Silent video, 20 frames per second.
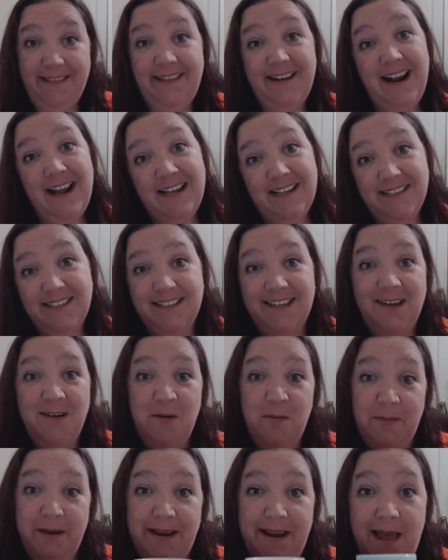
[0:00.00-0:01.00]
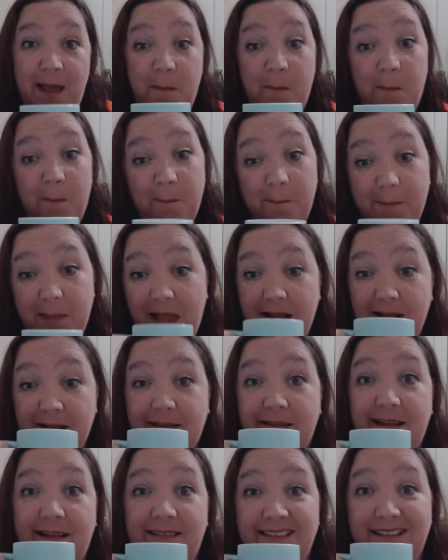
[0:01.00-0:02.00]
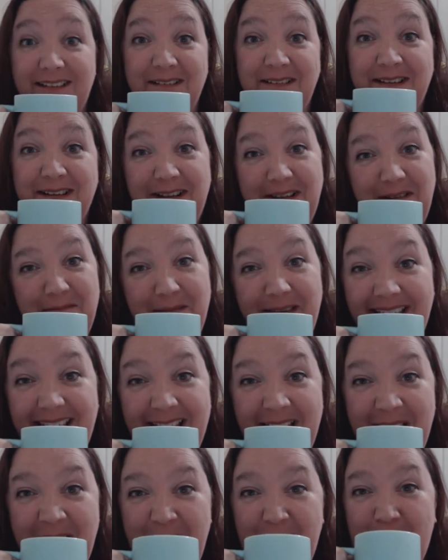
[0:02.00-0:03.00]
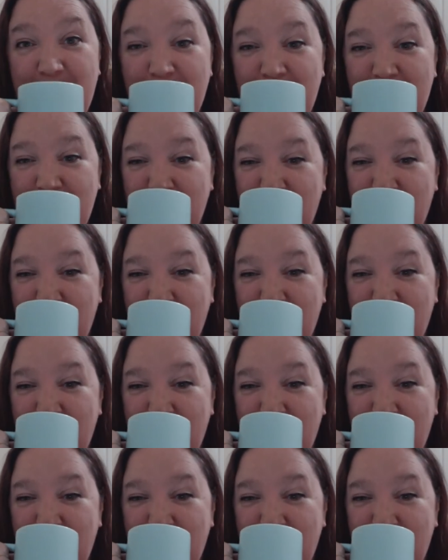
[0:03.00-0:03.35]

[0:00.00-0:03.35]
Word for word: and then I can stay home and knit. That sounds good to